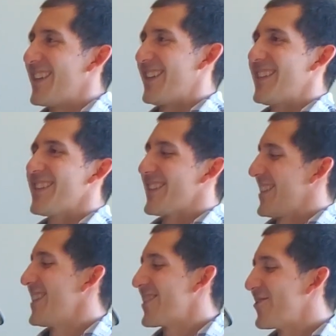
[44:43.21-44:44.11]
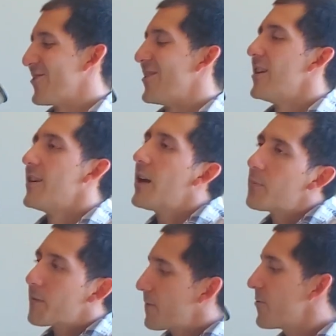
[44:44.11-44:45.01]
It is. It's cool. Now,
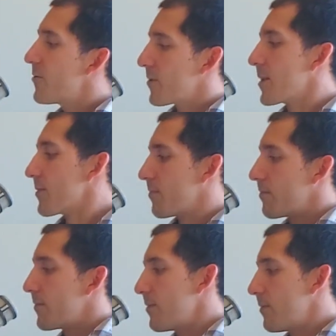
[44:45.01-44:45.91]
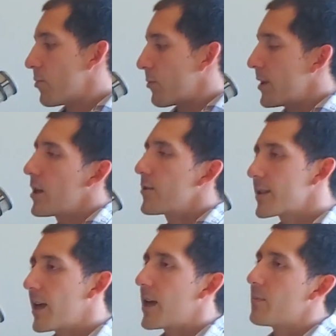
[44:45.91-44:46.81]
because we're running out of
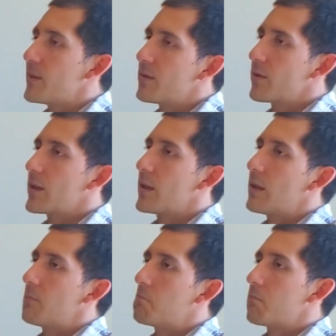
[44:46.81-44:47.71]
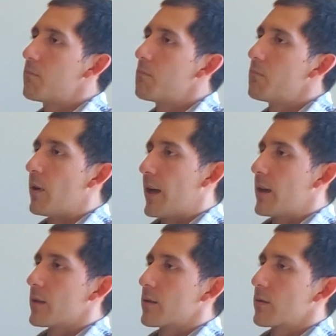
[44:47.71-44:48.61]
time, is there any
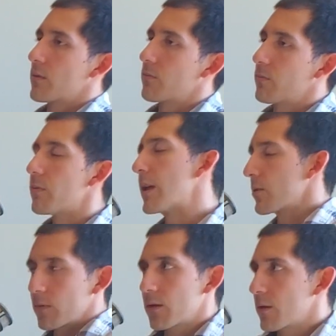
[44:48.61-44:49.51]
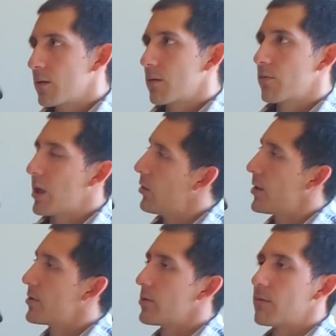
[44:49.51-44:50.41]
last words, shout
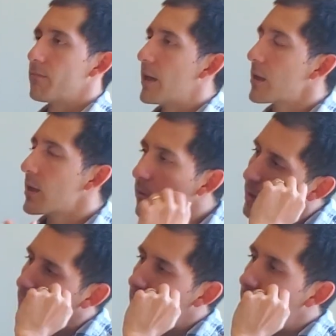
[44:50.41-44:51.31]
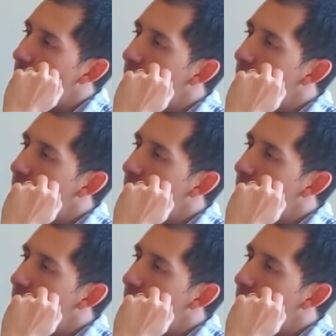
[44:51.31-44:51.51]
outs, or anything you want to give out?